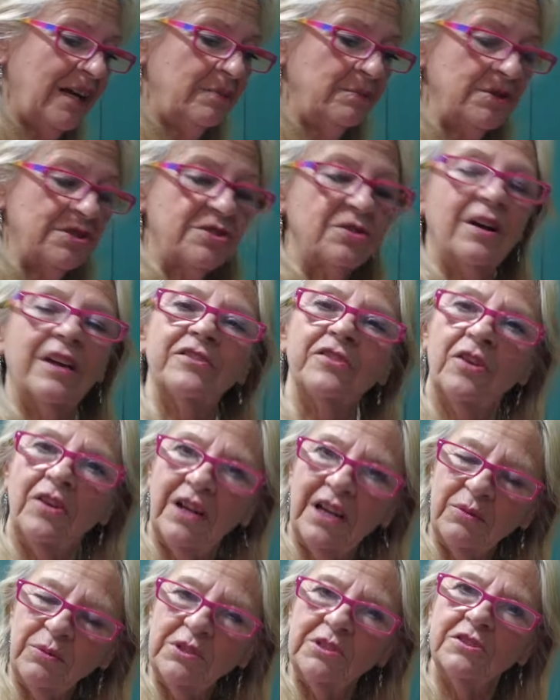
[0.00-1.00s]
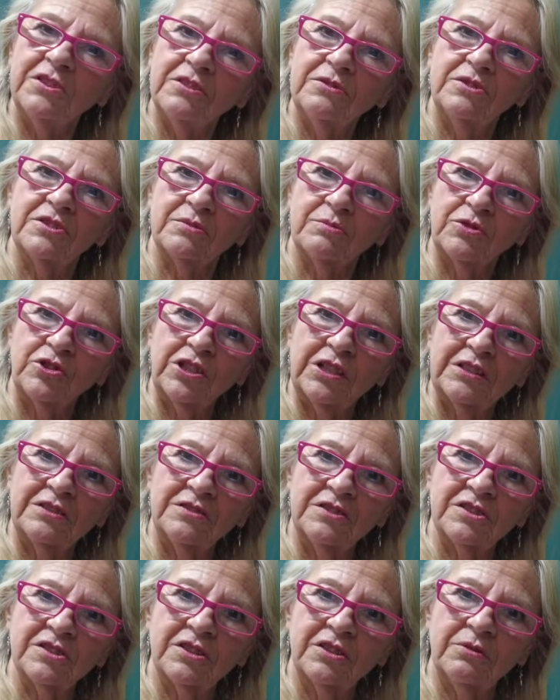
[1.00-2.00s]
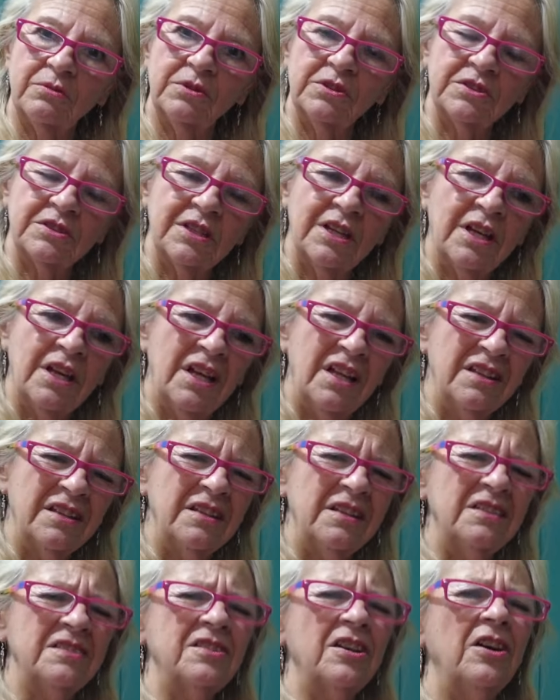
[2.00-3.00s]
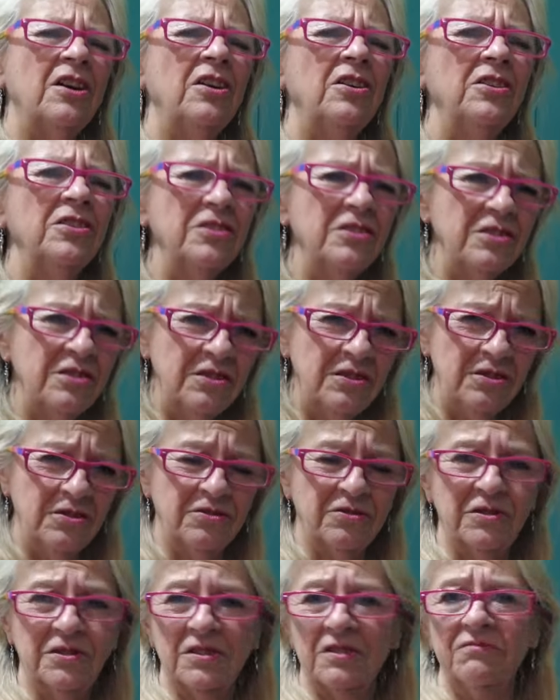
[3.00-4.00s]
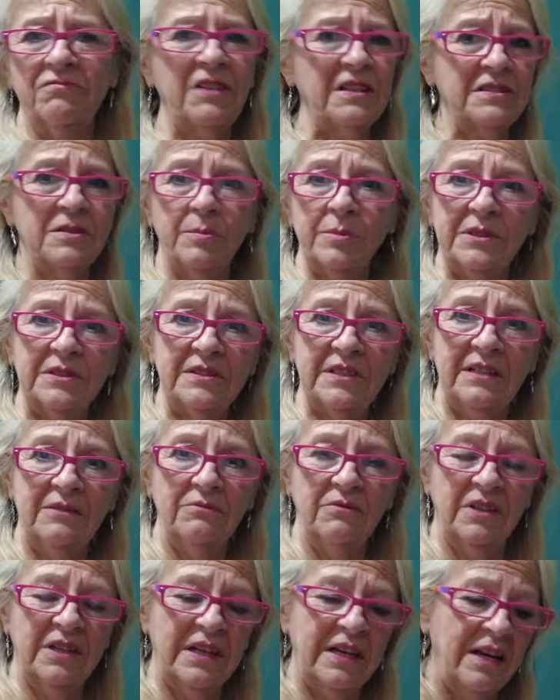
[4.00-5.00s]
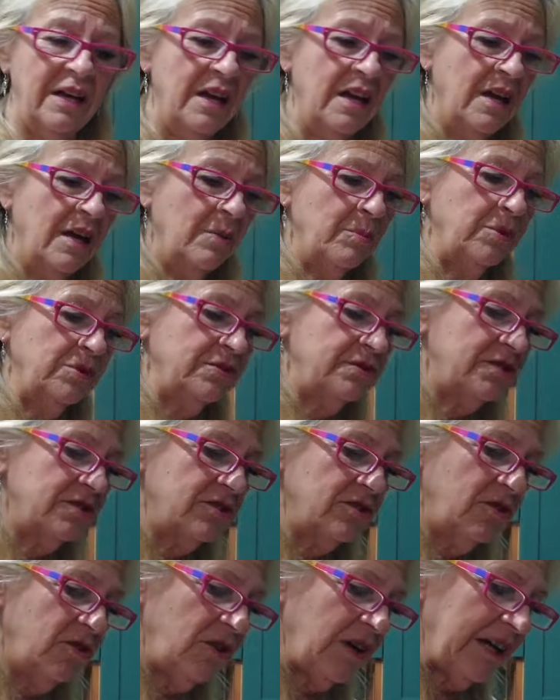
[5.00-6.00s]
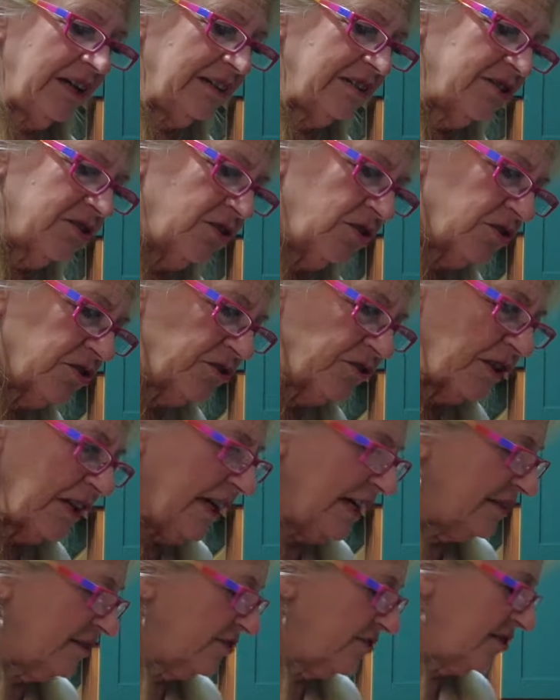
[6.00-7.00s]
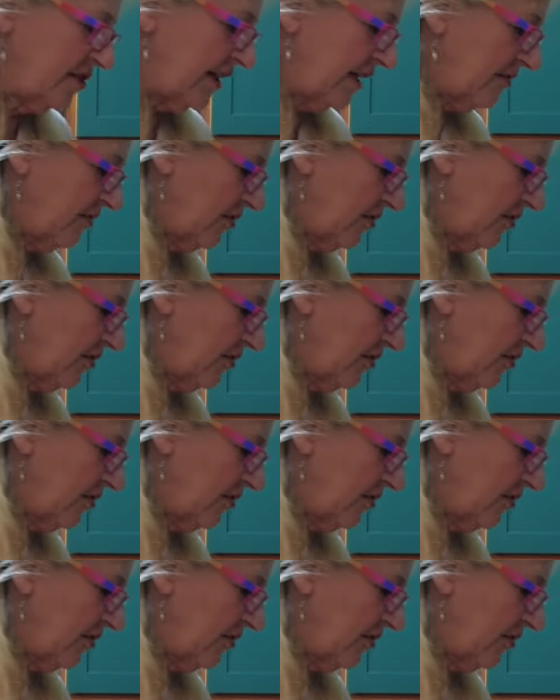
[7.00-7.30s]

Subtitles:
so I thought I will do some chicken skewers. There's hundreds of recipes out there, but so I sort of kind of sat